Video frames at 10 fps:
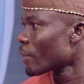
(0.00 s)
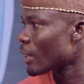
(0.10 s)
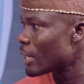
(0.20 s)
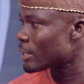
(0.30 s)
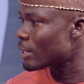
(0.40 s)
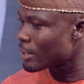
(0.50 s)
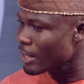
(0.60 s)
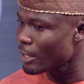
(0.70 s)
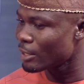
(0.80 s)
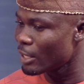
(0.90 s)
There's
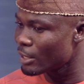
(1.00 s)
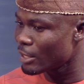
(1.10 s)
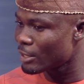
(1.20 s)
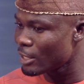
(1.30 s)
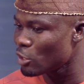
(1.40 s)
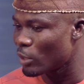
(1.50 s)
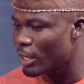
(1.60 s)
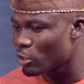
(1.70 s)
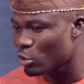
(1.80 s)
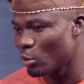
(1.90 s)
a stage you
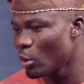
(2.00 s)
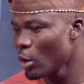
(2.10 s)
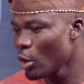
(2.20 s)
get to,